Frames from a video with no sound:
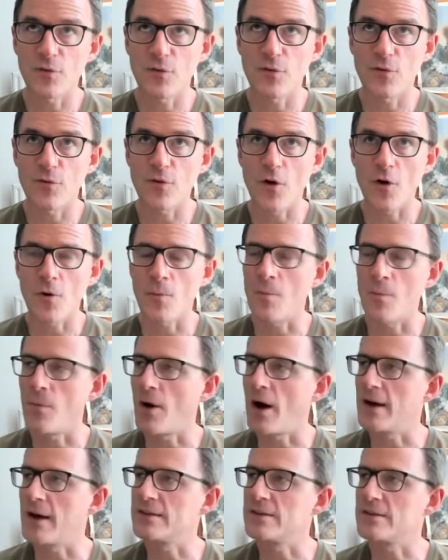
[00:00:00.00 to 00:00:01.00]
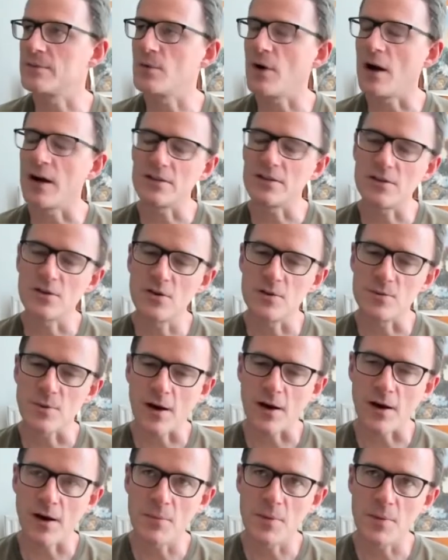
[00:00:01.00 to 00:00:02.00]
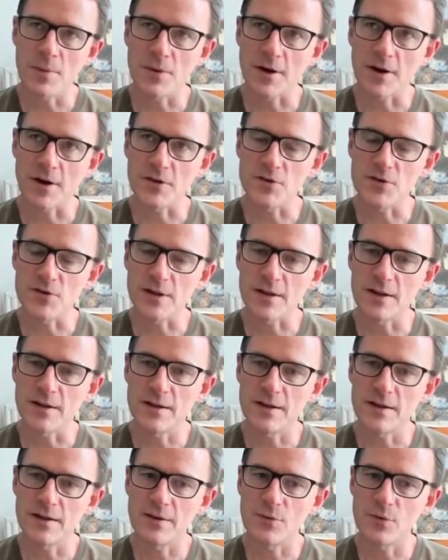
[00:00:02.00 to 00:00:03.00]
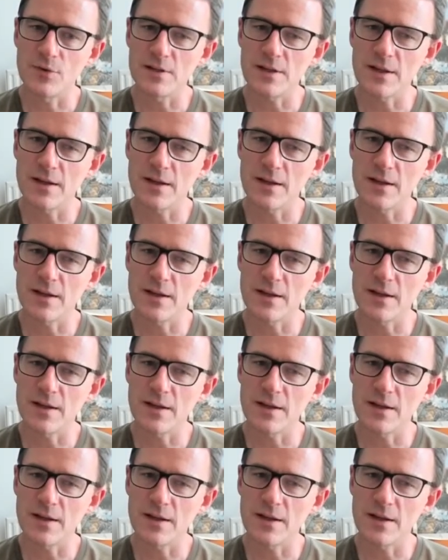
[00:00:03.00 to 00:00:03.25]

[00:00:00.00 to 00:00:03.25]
from excuse me, I can't remember the country. Was it?